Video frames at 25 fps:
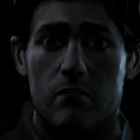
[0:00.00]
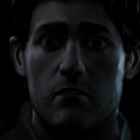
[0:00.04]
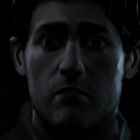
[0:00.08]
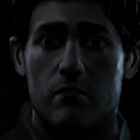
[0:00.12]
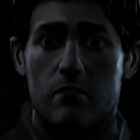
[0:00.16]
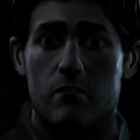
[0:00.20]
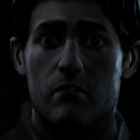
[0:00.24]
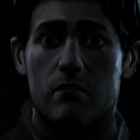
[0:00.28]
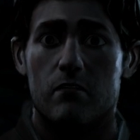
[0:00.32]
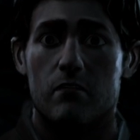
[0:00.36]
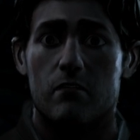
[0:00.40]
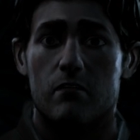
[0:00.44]

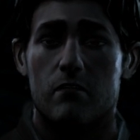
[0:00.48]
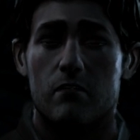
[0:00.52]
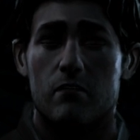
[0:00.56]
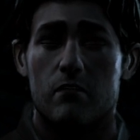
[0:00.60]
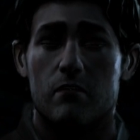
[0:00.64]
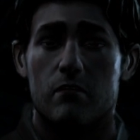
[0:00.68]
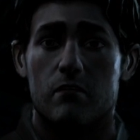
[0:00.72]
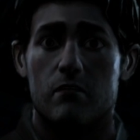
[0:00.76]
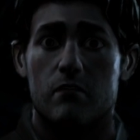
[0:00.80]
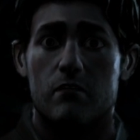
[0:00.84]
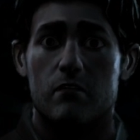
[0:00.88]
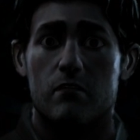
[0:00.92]

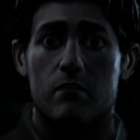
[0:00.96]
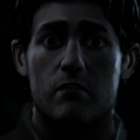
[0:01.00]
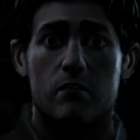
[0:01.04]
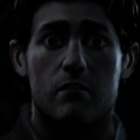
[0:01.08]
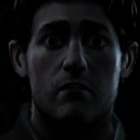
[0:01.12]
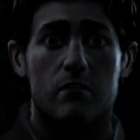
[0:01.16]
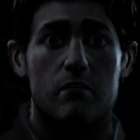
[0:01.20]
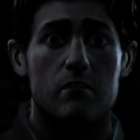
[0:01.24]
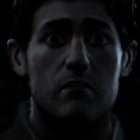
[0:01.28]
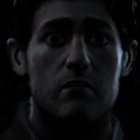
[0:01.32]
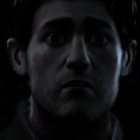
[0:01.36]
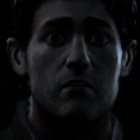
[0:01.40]

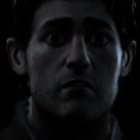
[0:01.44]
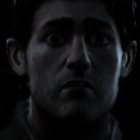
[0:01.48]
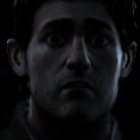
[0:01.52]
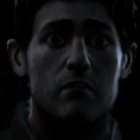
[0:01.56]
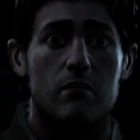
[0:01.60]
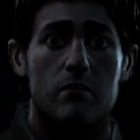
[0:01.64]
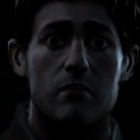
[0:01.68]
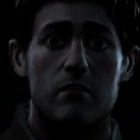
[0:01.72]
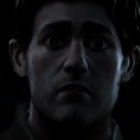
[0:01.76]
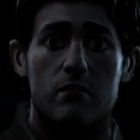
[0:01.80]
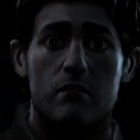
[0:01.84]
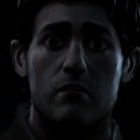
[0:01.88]

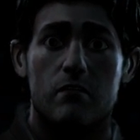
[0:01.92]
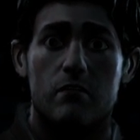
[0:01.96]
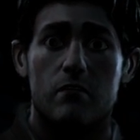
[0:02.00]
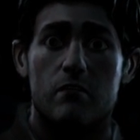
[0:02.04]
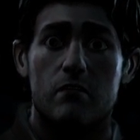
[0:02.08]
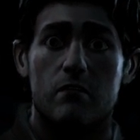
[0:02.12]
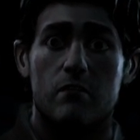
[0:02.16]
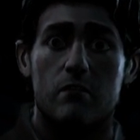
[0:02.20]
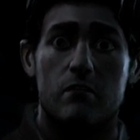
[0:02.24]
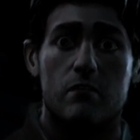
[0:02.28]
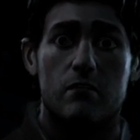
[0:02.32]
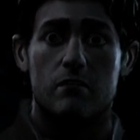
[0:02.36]

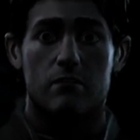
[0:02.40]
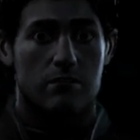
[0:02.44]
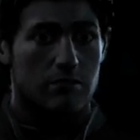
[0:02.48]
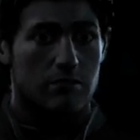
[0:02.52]
(silent)